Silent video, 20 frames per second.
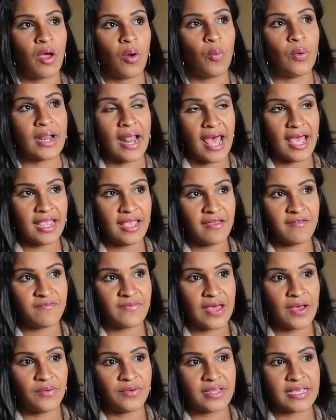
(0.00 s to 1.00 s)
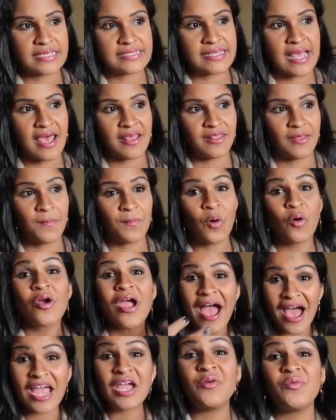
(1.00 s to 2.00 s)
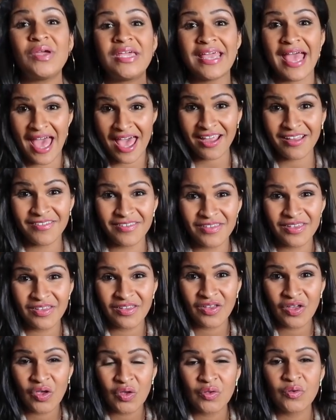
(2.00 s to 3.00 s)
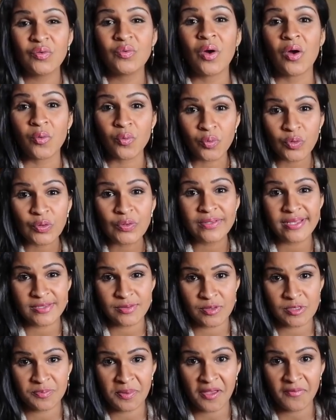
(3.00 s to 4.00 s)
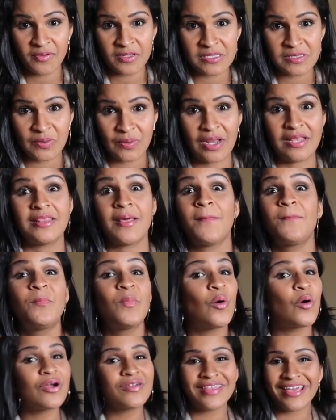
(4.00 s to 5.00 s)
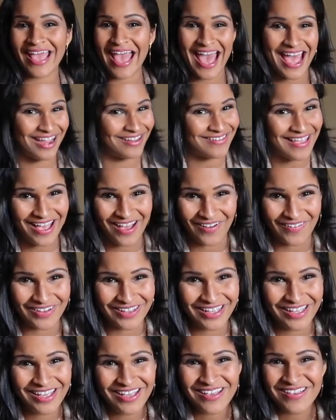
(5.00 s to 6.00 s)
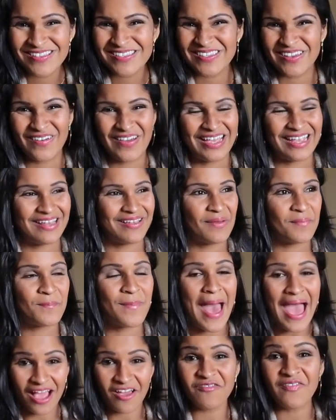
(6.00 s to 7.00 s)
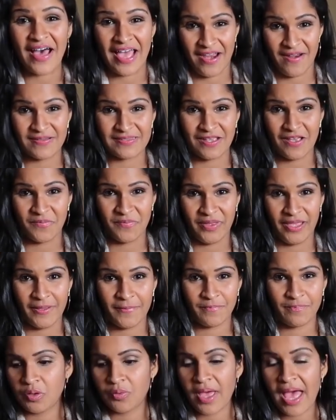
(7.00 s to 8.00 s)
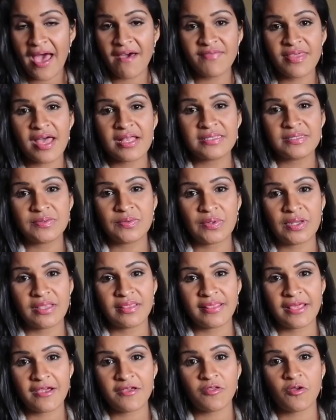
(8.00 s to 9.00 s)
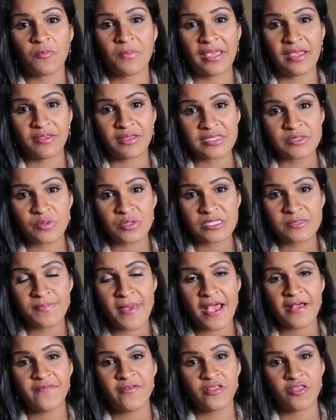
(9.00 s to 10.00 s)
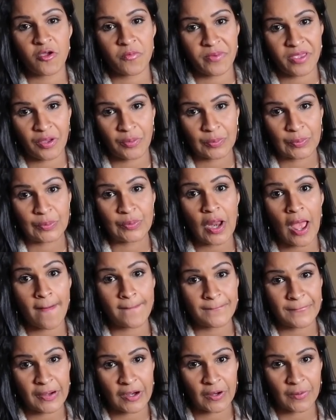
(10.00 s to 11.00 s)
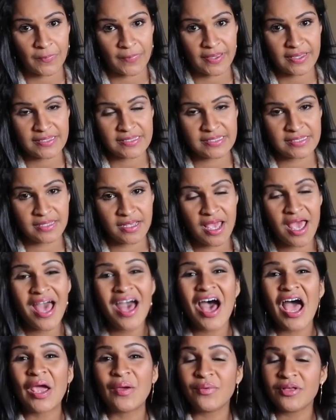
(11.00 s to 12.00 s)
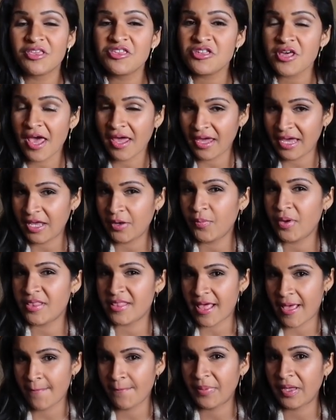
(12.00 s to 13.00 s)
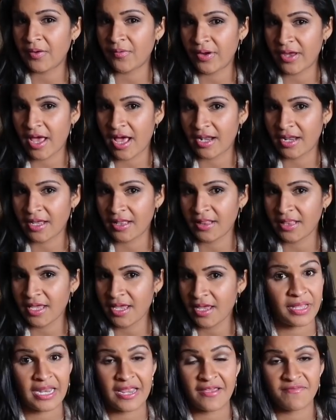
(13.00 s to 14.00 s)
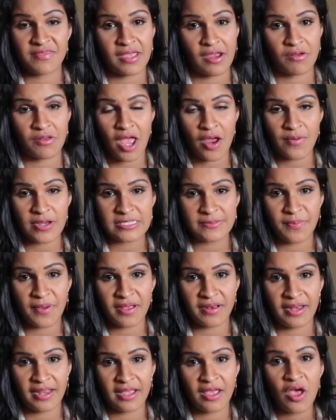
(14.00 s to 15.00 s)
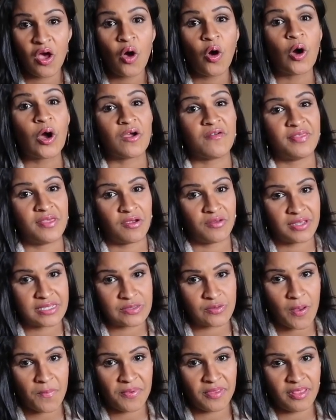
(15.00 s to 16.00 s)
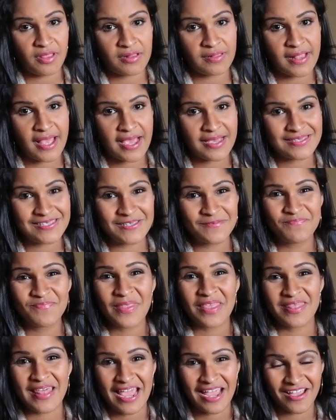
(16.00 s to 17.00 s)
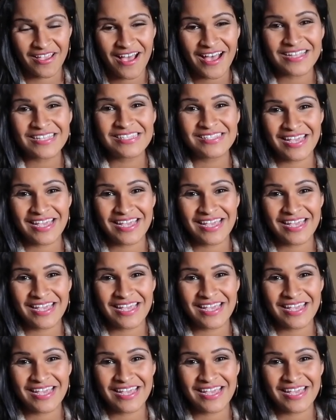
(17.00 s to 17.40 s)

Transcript: What I have found is that the more I react to a rude, disrespectful student, the more they act out. So it backfires on me. You have that student there, they're being disrespectful, they're being rude on purpose. I will check in with them periodically, but if they are not responding or if they're disrupting the class, Thank God